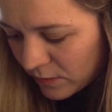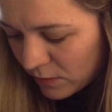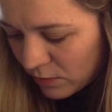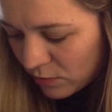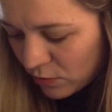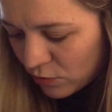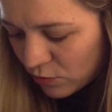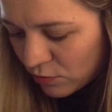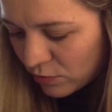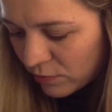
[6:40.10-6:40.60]

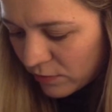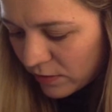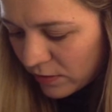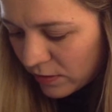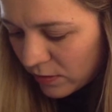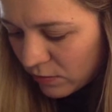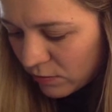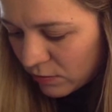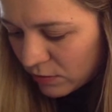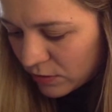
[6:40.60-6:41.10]
which will be
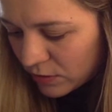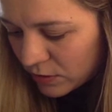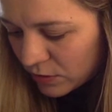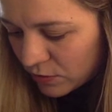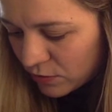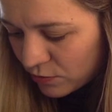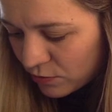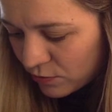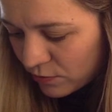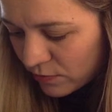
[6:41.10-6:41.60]
equal
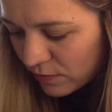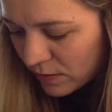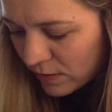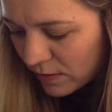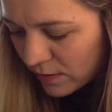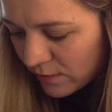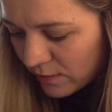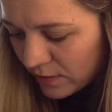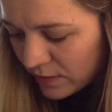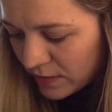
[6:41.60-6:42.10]
to
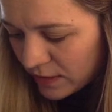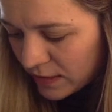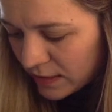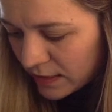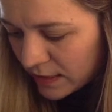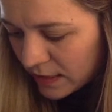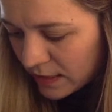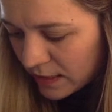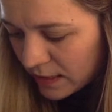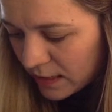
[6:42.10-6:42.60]
uh, V C
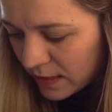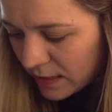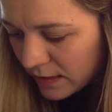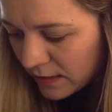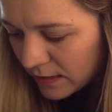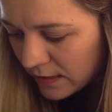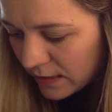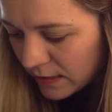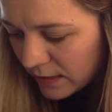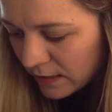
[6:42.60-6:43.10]
C
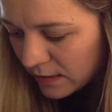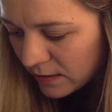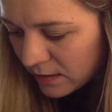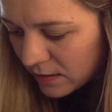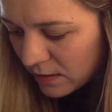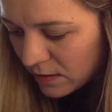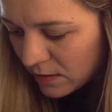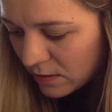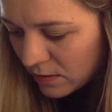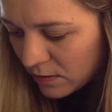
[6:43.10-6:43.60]
eighteen
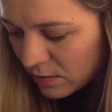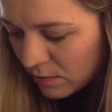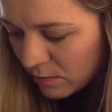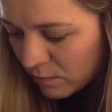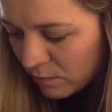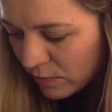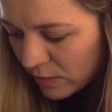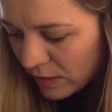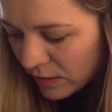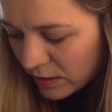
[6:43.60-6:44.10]

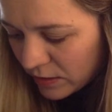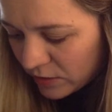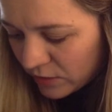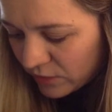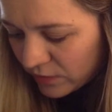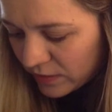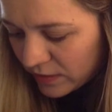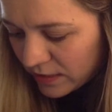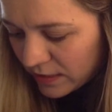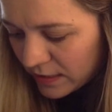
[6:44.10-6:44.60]
minus
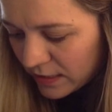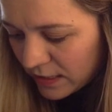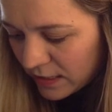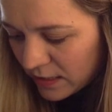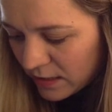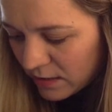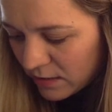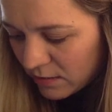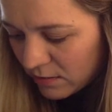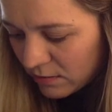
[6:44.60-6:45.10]
V
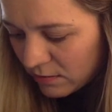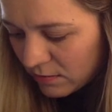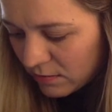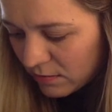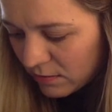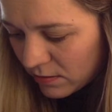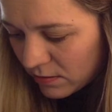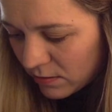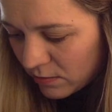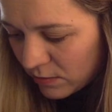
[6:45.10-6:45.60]
C,
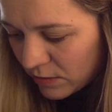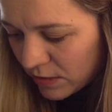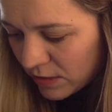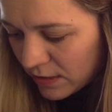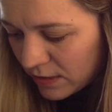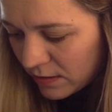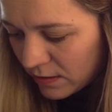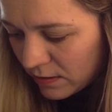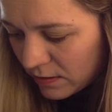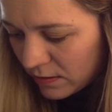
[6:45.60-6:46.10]
uh, which
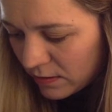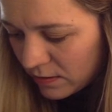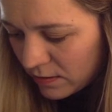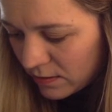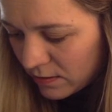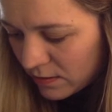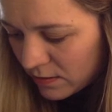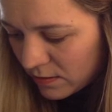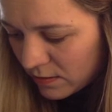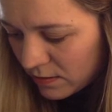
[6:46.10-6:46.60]
is nine,
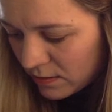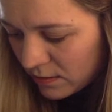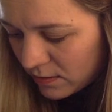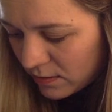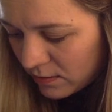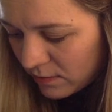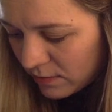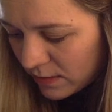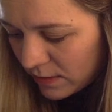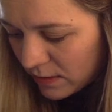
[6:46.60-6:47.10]

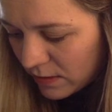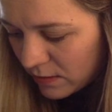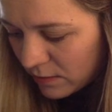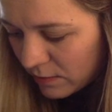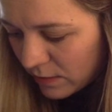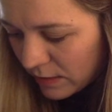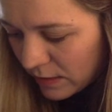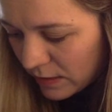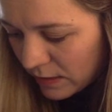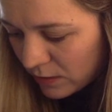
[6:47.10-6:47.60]
divided
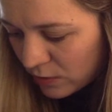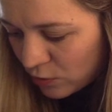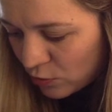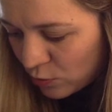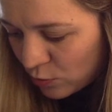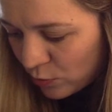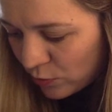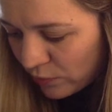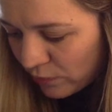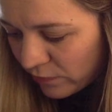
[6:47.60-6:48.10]
by
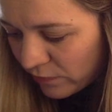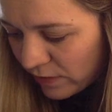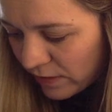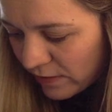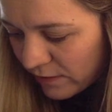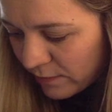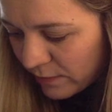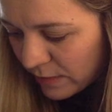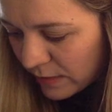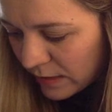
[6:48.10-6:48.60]
two point
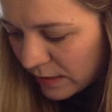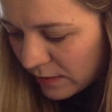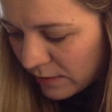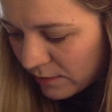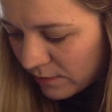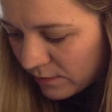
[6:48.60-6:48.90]
five milli.